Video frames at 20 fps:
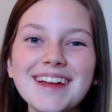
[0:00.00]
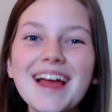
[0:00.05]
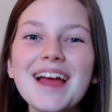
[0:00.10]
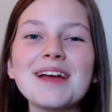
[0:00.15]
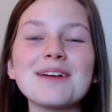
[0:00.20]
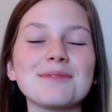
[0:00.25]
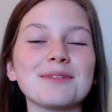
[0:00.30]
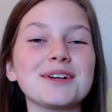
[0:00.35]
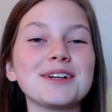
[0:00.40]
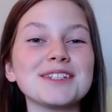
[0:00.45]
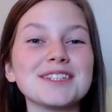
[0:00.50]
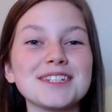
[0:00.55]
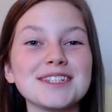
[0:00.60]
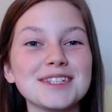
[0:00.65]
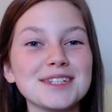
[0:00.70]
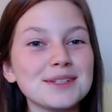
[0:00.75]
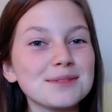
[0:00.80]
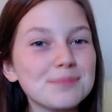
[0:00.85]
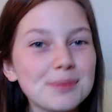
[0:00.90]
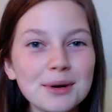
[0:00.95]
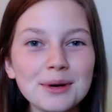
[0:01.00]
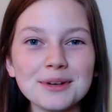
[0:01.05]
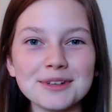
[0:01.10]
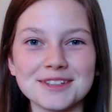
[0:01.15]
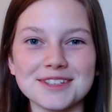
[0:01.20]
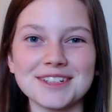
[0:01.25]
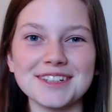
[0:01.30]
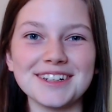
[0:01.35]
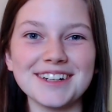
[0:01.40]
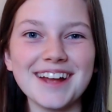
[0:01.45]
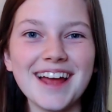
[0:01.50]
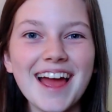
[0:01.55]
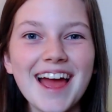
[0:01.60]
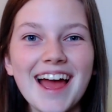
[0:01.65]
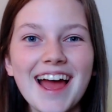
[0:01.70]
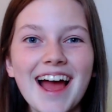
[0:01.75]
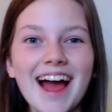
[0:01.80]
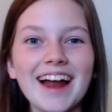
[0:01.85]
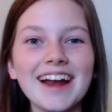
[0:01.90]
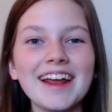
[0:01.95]
because it's important,
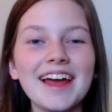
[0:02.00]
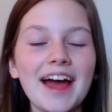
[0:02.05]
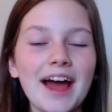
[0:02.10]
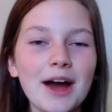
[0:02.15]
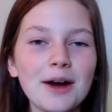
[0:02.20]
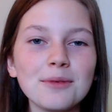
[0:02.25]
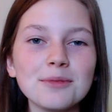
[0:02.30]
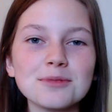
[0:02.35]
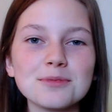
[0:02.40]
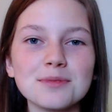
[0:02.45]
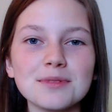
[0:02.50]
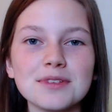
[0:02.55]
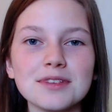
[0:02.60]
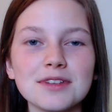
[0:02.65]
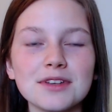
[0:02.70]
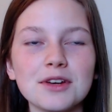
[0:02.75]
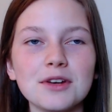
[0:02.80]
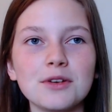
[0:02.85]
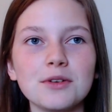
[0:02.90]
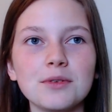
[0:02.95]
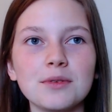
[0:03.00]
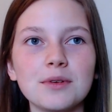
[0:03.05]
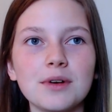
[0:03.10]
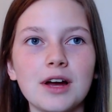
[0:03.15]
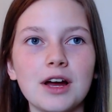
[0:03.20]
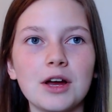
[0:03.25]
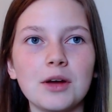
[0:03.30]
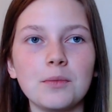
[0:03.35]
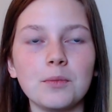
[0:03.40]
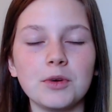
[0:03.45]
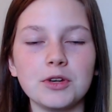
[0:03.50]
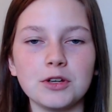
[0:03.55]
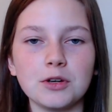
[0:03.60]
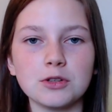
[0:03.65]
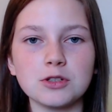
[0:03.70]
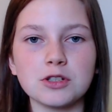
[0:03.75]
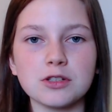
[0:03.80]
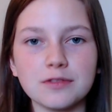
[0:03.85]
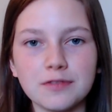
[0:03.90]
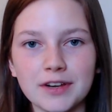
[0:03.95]
and it helps with you when
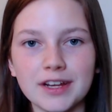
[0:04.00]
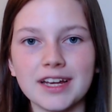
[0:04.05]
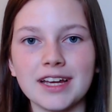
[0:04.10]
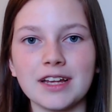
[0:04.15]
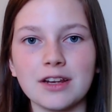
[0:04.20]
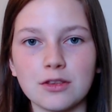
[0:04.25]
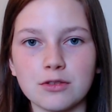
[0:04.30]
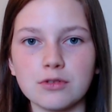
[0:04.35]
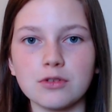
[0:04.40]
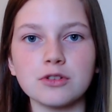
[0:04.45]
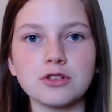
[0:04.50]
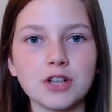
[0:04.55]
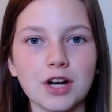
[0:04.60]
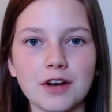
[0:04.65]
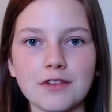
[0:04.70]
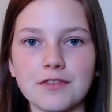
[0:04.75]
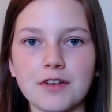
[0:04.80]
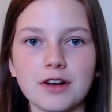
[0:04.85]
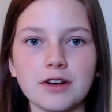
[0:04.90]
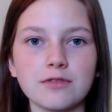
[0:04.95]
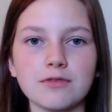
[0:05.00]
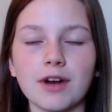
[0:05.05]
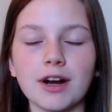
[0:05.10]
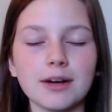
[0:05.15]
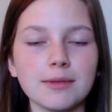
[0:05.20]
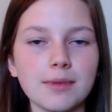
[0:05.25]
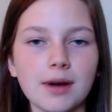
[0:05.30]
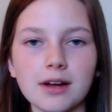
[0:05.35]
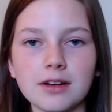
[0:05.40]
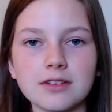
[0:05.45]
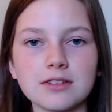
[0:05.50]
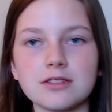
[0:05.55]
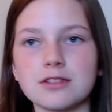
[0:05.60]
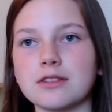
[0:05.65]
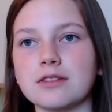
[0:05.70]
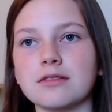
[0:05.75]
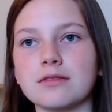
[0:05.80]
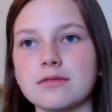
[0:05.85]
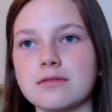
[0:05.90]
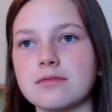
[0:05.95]
you're just flicking through trying to find a random
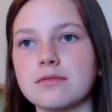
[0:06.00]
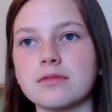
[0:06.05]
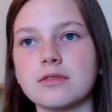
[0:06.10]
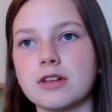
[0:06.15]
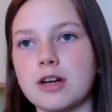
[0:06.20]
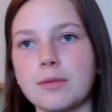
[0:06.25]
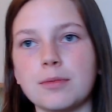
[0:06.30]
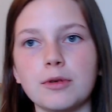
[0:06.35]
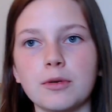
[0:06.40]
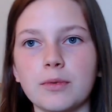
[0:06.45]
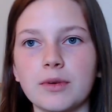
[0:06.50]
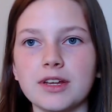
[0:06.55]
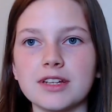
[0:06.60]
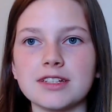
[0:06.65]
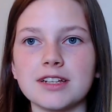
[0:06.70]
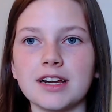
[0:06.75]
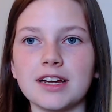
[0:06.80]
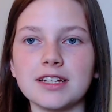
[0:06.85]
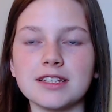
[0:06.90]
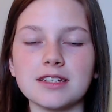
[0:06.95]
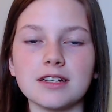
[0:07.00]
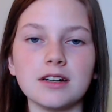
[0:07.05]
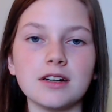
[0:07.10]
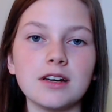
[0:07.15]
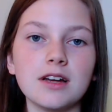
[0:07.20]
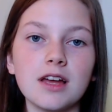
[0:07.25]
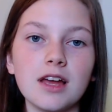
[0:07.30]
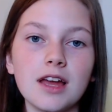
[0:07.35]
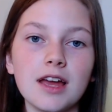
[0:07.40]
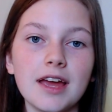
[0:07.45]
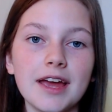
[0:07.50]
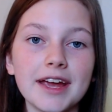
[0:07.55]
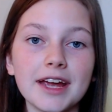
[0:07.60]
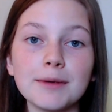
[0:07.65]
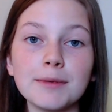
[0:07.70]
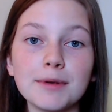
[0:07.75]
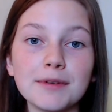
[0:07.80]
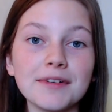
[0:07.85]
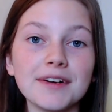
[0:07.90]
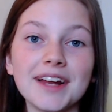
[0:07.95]
answer a couple of weeks later. It
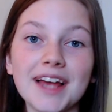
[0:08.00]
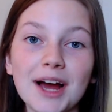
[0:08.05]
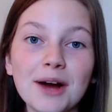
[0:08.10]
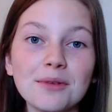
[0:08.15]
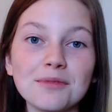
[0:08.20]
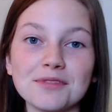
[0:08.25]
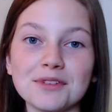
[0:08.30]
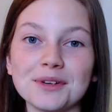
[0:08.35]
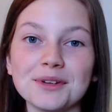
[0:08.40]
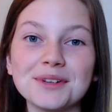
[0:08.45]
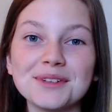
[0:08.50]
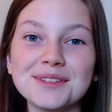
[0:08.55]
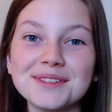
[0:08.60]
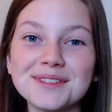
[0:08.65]
can be really helpful.